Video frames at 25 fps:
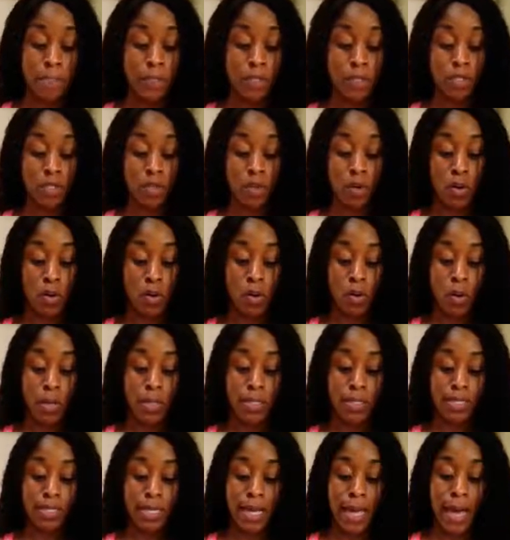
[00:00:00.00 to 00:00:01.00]
So
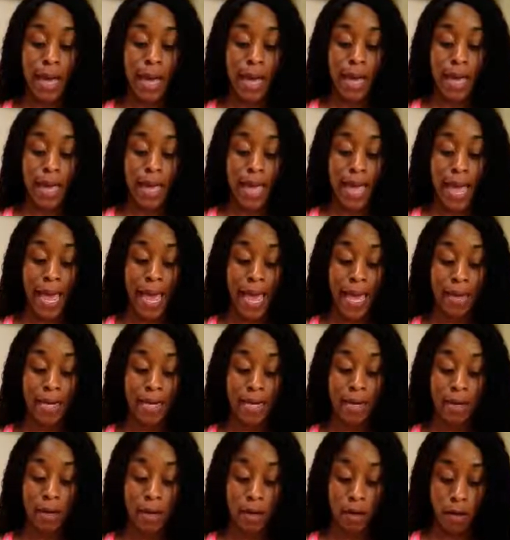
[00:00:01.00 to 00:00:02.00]
once I
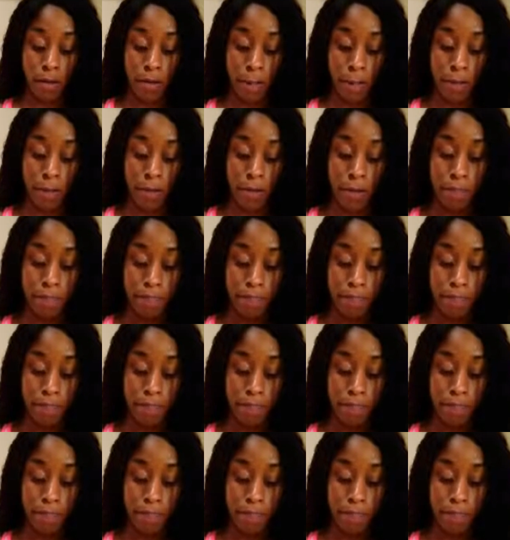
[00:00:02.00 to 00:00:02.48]
added up